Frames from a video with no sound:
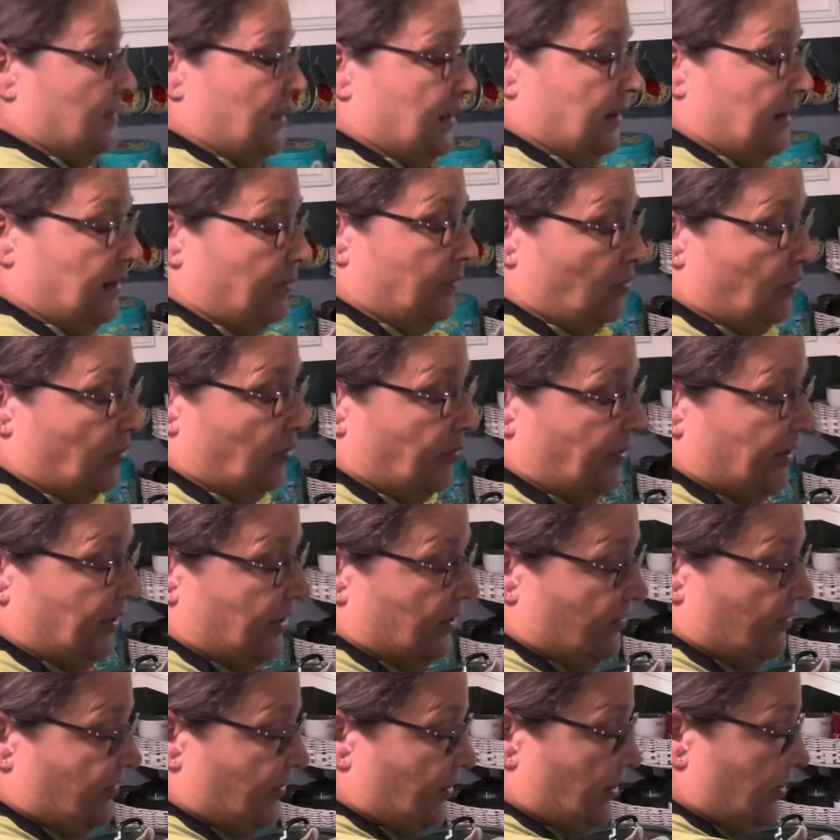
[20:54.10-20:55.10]
they didn't want to
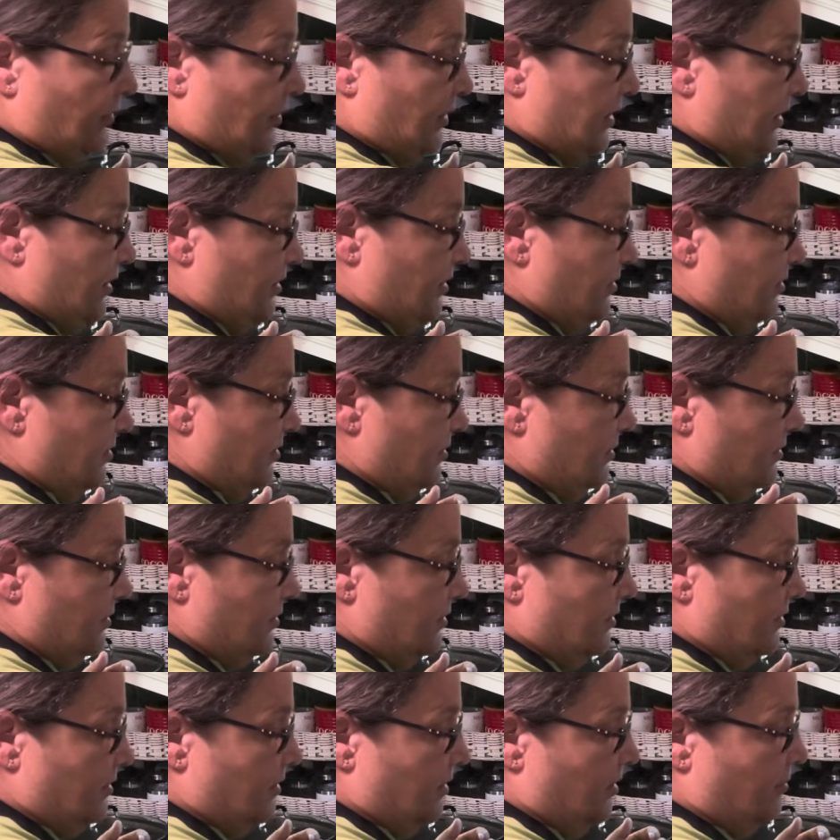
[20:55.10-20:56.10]
peel very well.
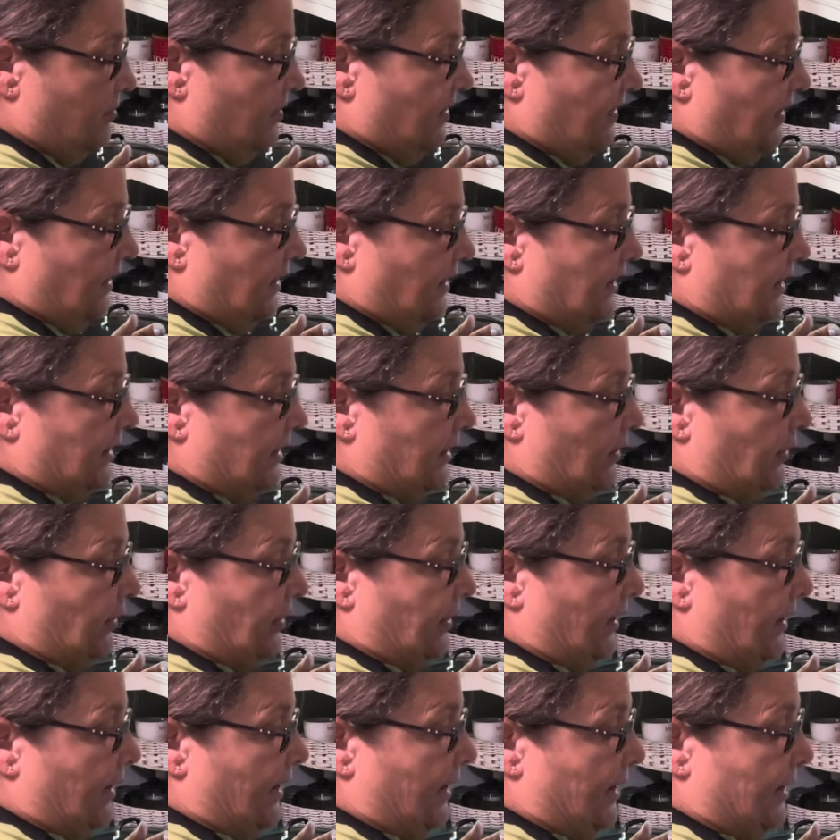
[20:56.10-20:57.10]
But they did
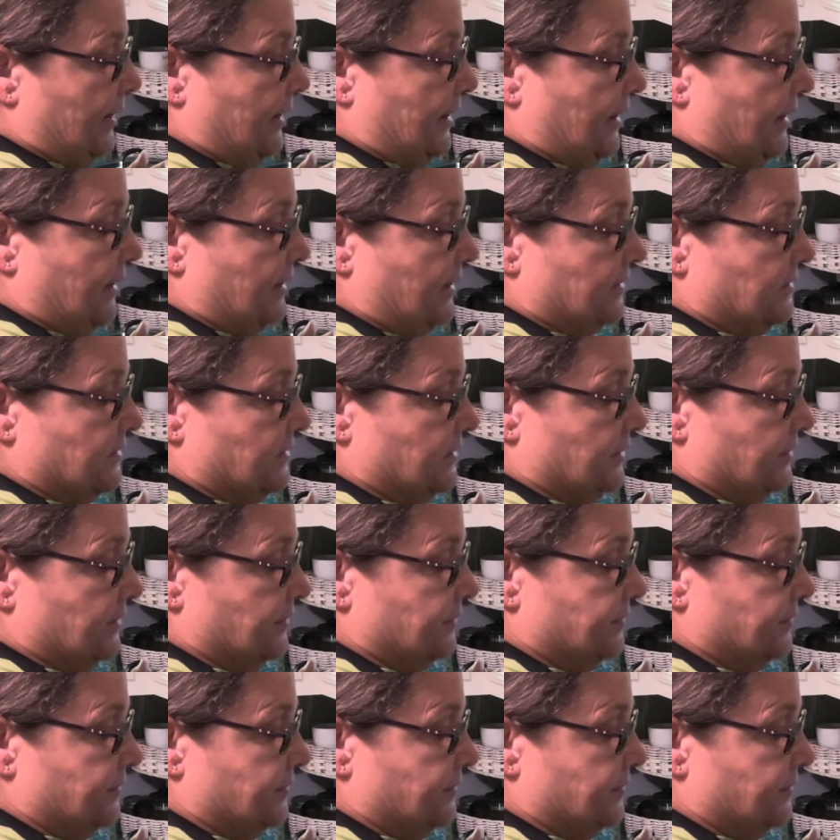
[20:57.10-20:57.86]
okay, I guess.